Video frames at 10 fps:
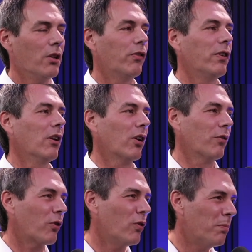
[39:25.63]
You see a lot
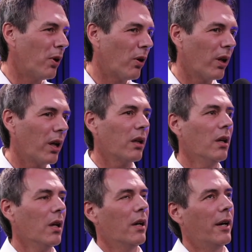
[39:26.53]
of couponing,
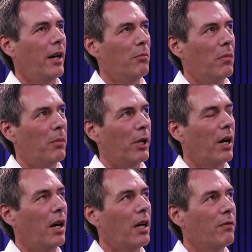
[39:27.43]
but
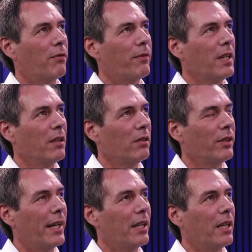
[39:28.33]
I feel
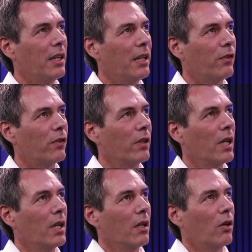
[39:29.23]
that it is,
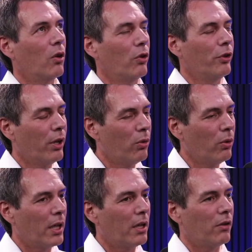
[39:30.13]
although
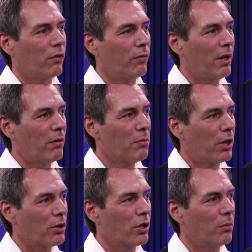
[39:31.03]
it is very
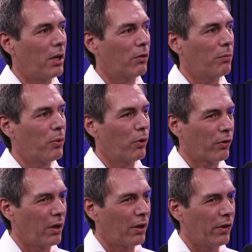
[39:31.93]
much about
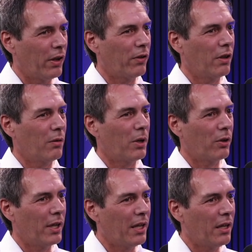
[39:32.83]
personalization and
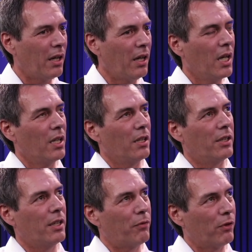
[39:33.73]
about data, the
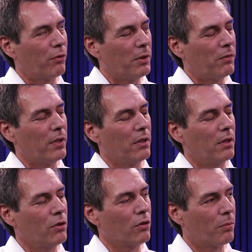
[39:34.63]
difference between
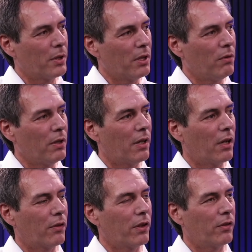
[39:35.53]
European
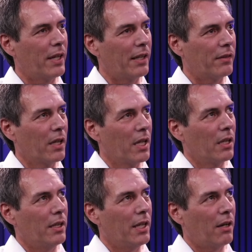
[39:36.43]
retailers is that
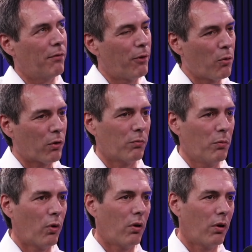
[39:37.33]
they have focused
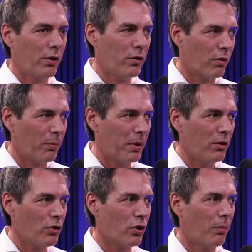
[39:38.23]
more on the
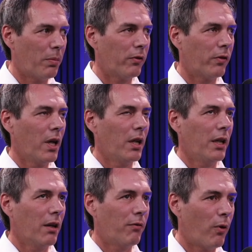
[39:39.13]
European shoppers.
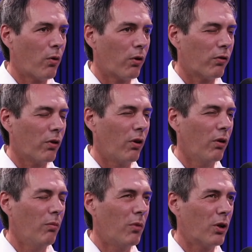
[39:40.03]
They have focused
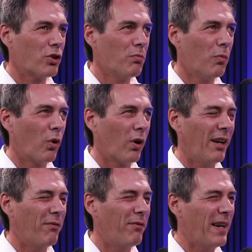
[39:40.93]
on much more
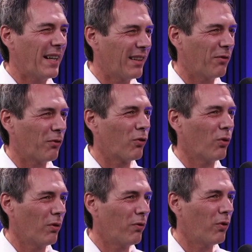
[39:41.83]
effective
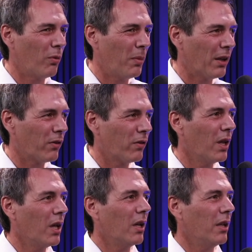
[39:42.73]
store formats.
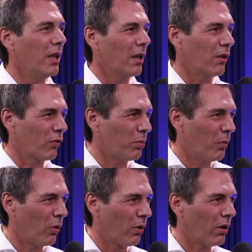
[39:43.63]
They are
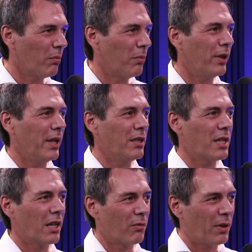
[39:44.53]
smaller, but they
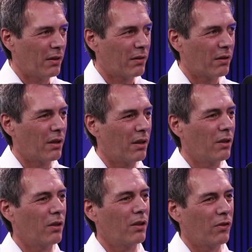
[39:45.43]
generate
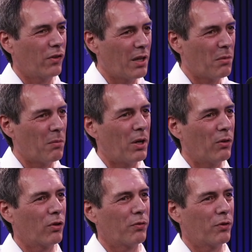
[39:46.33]
the same
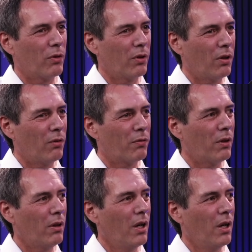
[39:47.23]
amounts of turnover.